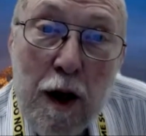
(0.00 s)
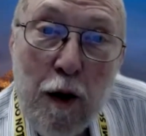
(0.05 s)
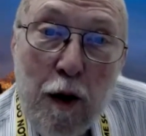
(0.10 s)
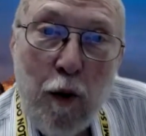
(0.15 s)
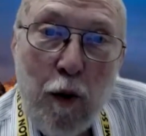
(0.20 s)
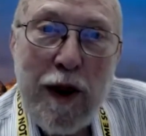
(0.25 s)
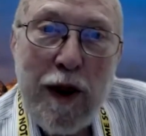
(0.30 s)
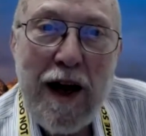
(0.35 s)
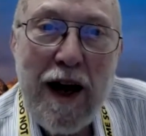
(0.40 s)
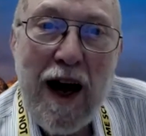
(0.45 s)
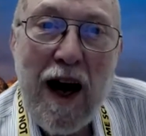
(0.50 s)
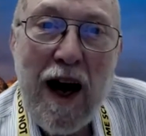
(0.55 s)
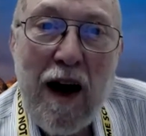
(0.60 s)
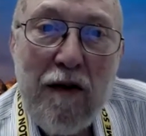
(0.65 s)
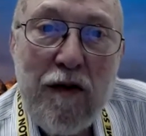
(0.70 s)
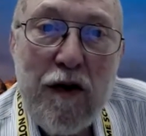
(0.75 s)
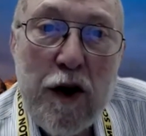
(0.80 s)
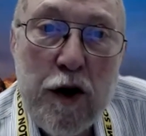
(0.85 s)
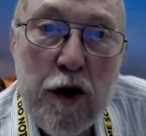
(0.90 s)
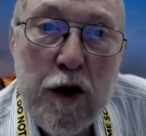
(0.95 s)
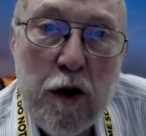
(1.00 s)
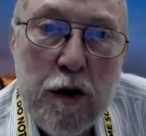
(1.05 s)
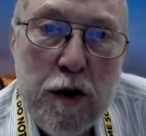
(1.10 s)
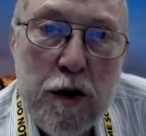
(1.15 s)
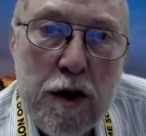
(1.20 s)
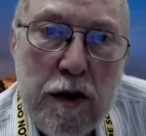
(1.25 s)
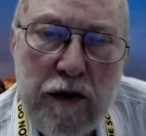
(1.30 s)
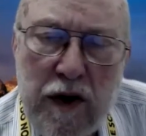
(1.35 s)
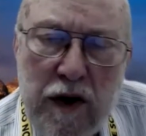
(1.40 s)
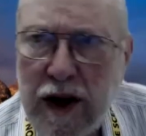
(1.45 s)
when they have the
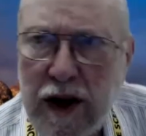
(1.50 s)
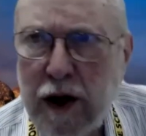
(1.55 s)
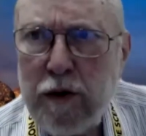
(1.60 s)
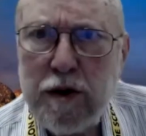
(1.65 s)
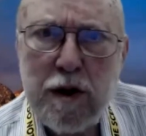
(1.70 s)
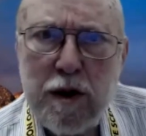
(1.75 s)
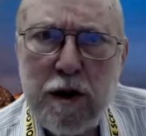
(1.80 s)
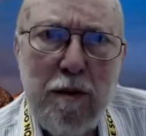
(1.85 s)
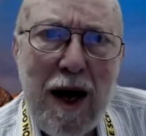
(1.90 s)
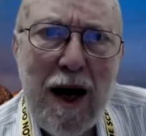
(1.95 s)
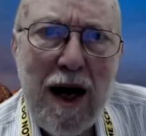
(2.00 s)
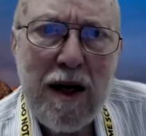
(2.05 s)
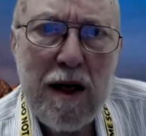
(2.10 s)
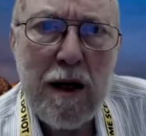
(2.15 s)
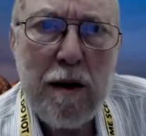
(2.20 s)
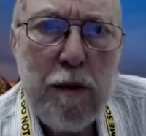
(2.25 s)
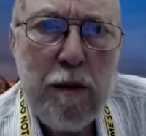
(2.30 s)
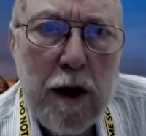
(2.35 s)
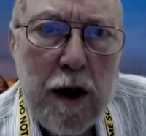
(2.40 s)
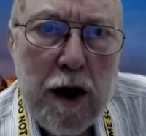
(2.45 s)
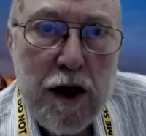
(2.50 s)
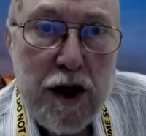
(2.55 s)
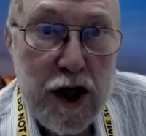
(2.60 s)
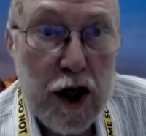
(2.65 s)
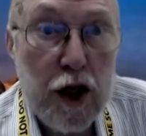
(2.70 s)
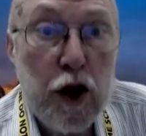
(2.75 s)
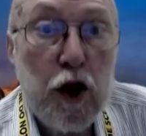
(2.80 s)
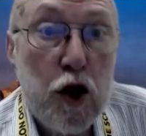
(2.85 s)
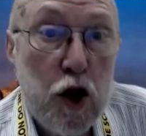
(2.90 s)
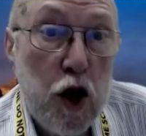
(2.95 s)
dose of, I think it was imatinib,
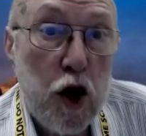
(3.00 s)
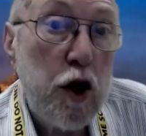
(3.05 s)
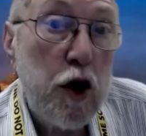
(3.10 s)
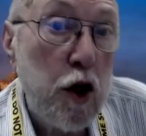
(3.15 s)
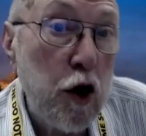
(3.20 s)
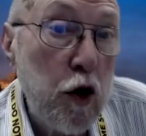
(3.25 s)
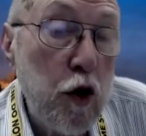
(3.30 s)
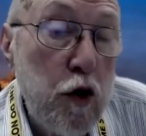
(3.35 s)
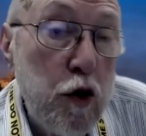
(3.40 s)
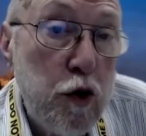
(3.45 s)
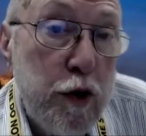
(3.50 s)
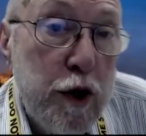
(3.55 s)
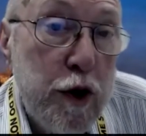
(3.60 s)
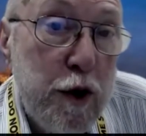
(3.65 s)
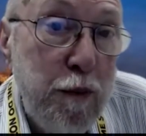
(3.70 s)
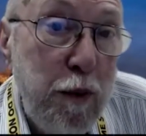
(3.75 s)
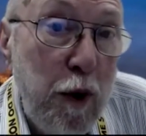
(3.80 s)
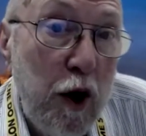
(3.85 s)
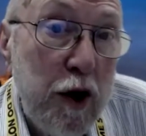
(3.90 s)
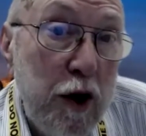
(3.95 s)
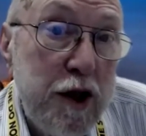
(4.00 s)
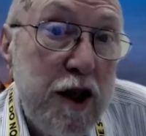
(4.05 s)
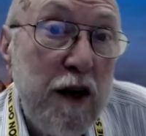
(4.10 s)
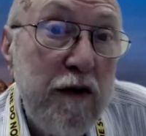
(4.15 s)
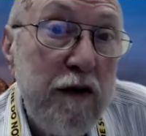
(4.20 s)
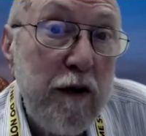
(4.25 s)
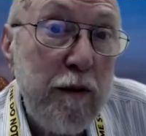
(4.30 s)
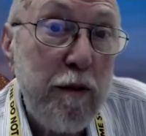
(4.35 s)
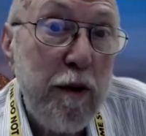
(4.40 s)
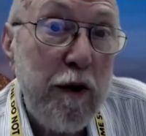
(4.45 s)
did start to lose response
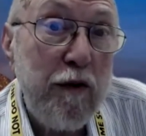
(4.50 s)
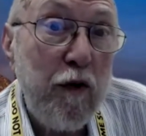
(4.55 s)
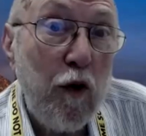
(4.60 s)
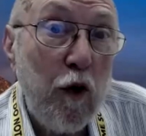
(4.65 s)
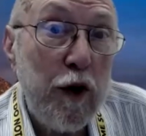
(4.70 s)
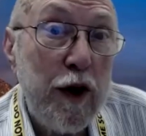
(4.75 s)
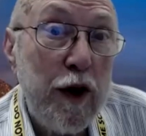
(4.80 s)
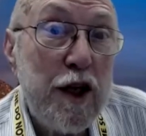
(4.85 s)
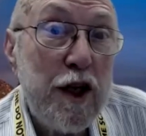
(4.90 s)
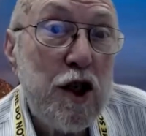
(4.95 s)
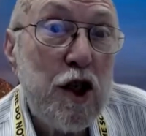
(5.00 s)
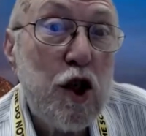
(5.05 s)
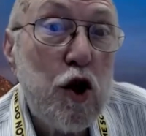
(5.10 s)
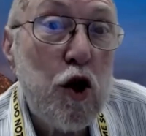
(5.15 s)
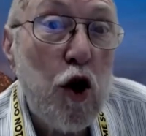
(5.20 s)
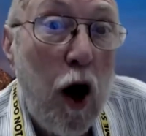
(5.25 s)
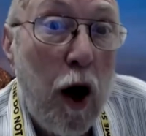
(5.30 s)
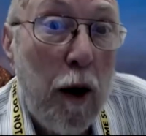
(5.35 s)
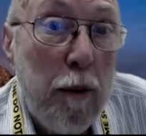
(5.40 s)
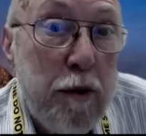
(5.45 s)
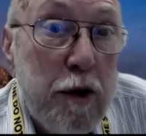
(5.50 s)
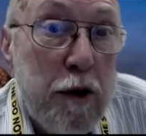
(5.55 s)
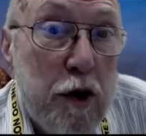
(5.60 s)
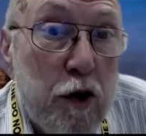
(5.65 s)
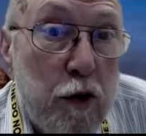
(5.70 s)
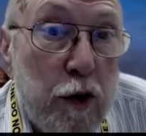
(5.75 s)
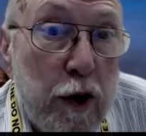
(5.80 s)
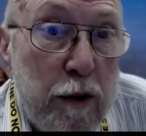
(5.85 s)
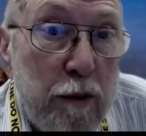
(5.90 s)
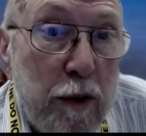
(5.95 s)
even before they stopped
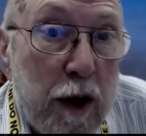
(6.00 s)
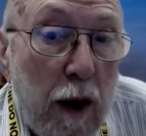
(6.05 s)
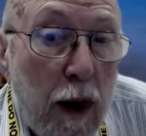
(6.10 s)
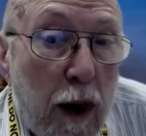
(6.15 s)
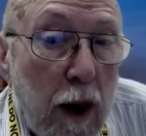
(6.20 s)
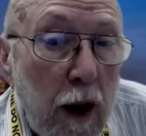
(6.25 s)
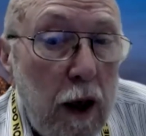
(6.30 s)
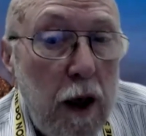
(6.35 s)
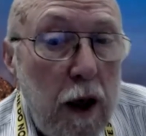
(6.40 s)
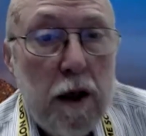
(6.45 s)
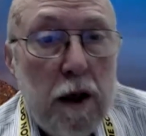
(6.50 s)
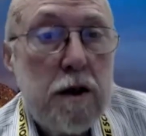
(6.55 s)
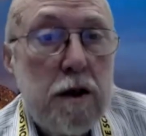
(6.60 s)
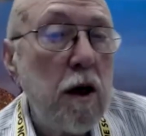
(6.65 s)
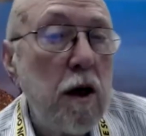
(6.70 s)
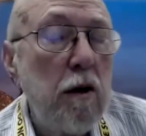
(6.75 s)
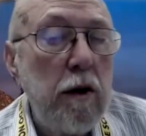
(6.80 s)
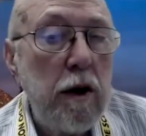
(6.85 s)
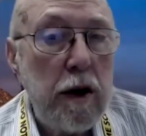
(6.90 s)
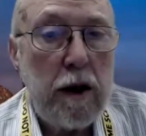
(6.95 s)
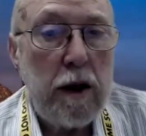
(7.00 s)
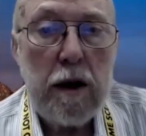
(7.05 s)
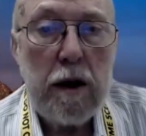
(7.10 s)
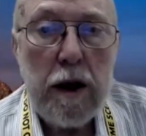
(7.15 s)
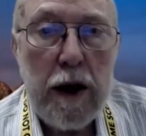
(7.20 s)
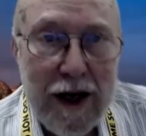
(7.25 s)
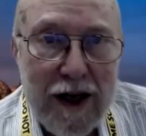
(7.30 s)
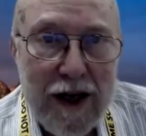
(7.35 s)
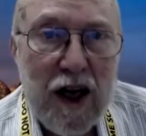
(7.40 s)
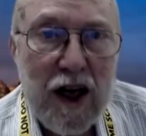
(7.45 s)
treatment. So
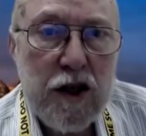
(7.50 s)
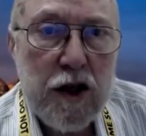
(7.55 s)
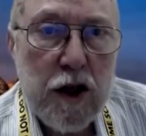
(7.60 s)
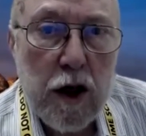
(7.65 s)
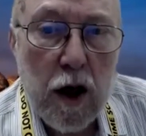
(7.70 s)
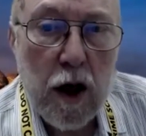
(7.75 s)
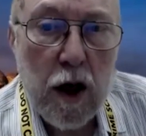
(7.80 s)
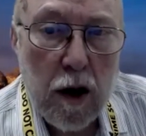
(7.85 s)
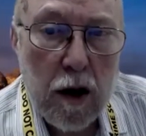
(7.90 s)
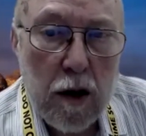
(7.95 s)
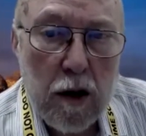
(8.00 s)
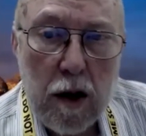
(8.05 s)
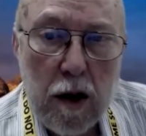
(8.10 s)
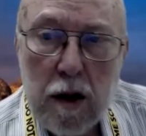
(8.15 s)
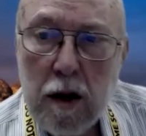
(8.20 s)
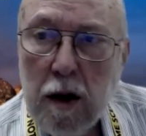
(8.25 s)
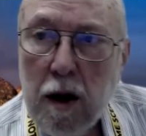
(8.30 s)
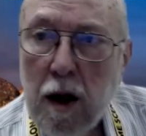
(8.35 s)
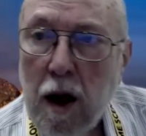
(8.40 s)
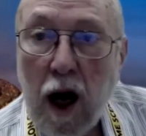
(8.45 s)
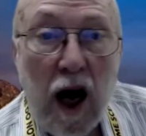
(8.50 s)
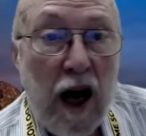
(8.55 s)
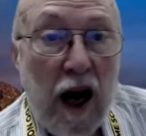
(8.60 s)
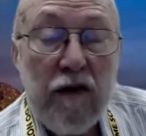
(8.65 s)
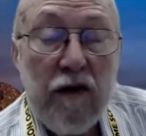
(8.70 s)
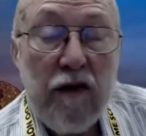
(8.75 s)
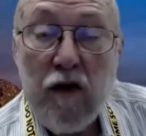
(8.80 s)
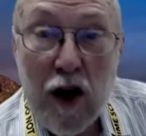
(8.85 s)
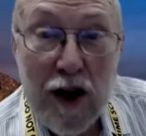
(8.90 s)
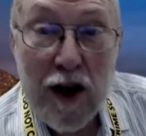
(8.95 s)
it does occur. I
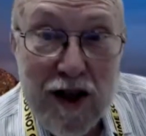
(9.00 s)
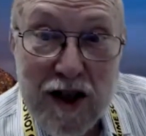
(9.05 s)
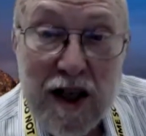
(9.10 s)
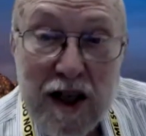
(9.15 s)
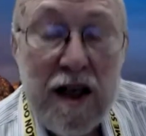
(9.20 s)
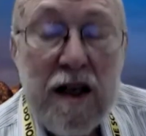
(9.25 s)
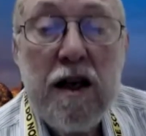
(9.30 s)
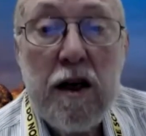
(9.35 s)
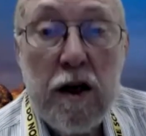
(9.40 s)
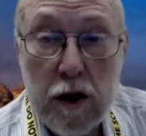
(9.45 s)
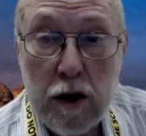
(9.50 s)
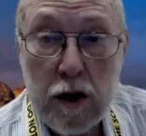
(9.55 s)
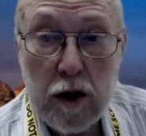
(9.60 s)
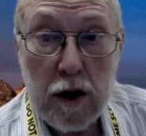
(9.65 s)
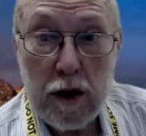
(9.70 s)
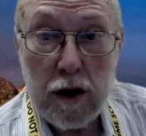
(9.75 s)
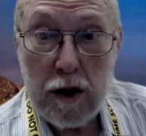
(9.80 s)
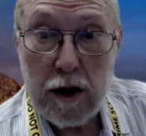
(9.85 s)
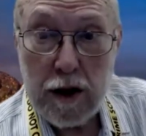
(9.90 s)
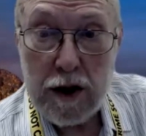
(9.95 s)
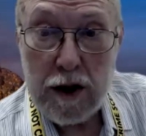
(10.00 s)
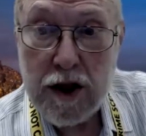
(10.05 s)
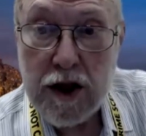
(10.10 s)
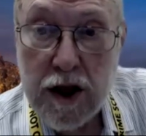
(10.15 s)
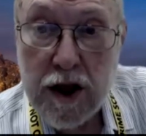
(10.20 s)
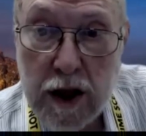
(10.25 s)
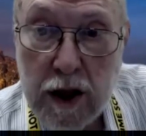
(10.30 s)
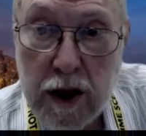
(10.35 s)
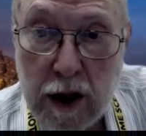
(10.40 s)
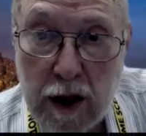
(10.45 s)
have not seen it, in all
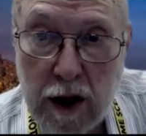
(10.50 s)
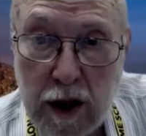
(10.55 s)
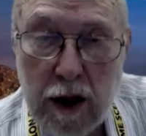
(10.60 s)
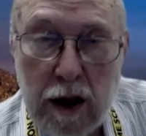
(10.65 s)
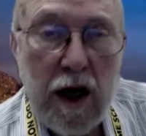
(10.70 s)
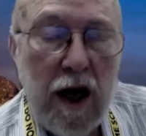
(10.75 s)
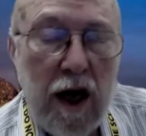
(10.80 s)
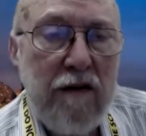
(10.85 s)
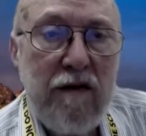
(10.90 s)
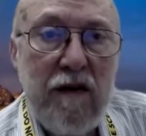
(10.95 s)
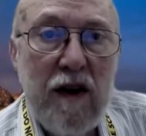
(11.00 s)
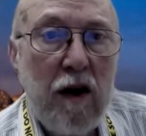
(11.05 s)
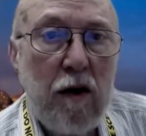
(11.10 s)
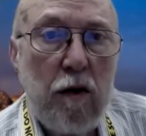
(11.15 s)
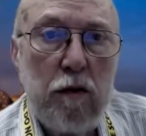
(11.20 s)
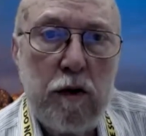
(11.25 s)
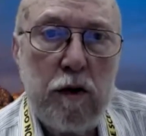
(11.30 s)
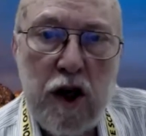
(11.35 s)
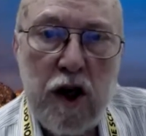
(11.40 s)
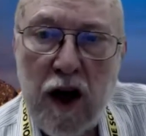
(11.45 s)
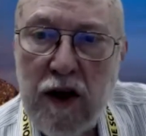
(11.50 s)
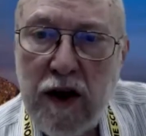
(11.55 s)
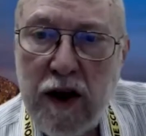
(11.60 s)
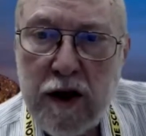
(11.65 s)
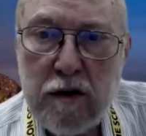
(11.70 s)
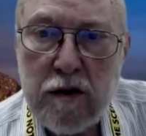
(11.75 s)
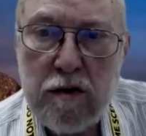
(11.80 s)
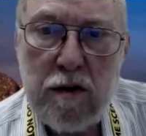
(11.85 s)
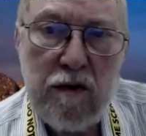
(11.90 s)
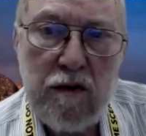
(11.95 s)
honesty, and I've now done
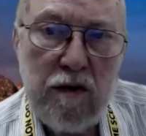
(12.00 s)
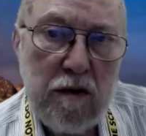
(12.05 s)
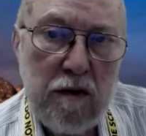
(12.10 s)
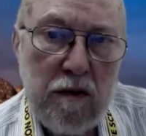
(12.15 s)
this with,